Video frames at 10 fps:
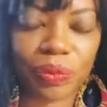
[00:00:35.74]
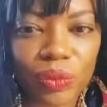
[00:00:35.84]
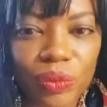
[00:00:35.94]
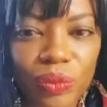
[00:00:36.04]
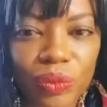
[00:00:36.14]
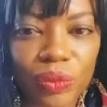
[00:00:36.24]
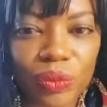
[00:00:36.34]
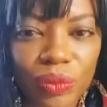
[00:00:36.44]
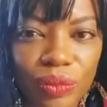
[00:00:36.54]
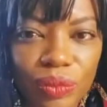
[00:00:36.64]

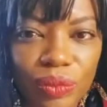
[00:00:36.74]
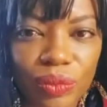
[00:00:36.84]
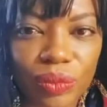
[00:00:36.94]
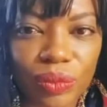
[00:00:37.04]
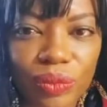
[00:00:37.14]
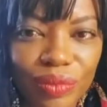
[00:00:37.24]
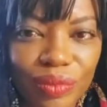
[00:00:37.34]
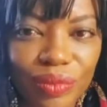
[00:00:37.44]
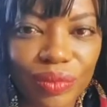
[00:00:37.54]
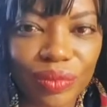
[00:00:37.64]

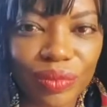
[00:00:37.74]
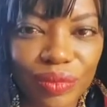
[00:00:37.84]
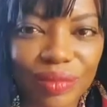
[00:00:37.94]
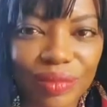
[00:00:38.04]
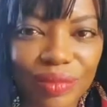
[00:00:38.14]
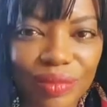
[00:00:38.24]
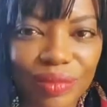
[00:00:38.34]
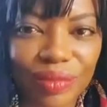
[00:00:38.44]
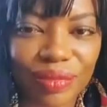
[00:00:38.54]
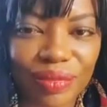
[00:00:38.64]

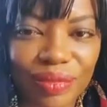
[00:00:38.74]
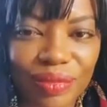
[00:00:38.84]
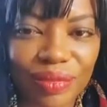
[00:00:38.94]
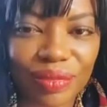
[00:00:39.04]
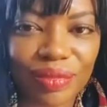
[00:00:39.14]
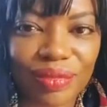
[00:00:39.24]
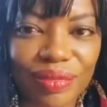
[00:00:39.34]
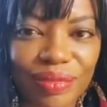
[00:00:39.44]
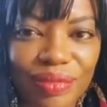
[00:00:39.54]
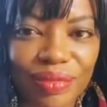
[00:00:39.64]

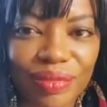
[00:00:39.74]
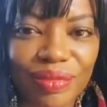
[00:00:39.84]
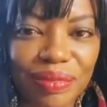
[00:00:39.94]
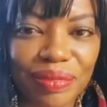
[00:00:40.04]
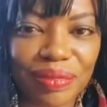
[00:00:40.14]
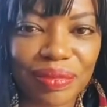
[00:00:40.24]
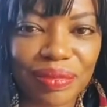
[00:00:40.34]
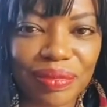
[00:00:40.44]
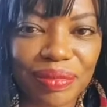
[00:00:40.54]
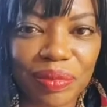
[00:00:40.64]

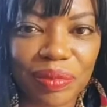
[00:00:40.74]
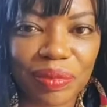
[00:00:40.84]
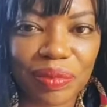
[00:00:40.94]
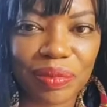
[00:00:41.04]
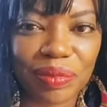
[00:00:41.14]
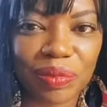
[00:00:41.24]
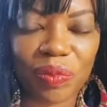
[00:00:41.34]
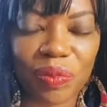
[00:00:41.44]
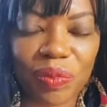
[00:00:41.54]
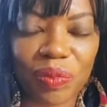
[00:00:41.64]

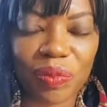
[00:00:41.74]
This person isn't speaking.